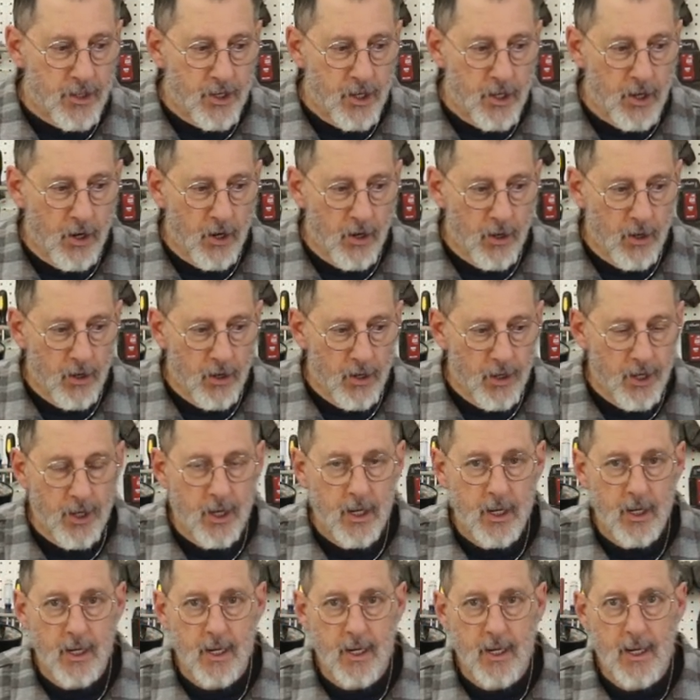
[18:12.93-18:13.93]

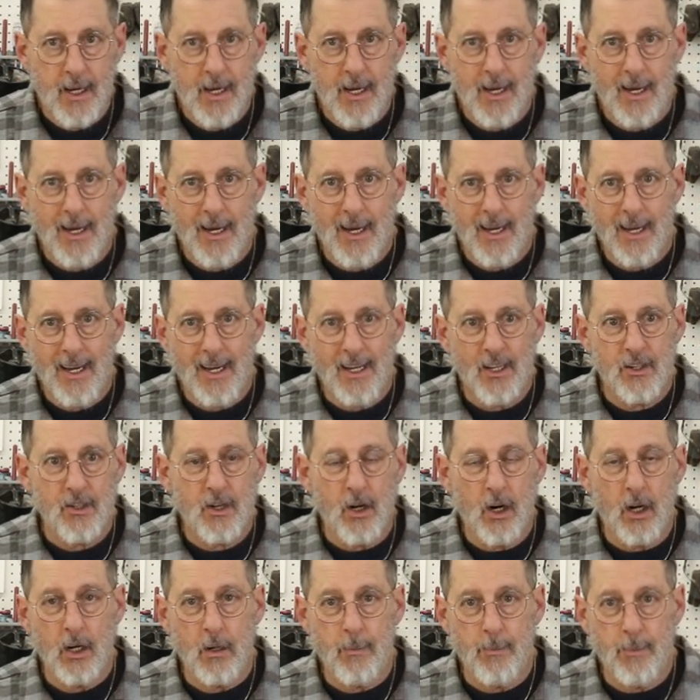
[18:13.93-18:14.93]
cured, it's
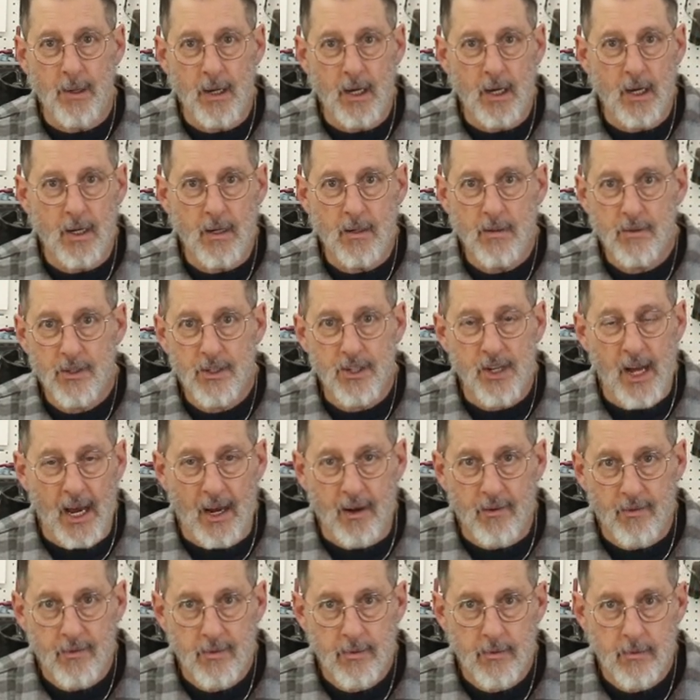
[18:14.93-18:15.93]
going to be
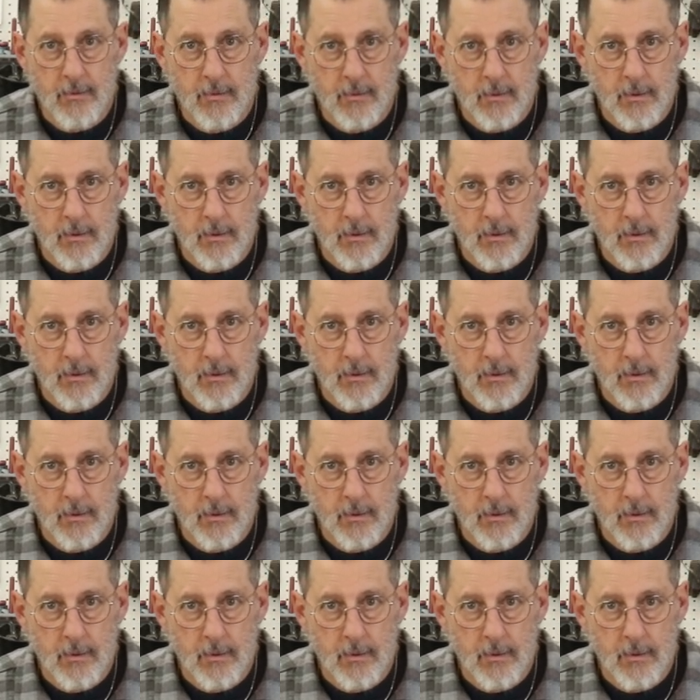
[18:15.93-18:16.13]
safe.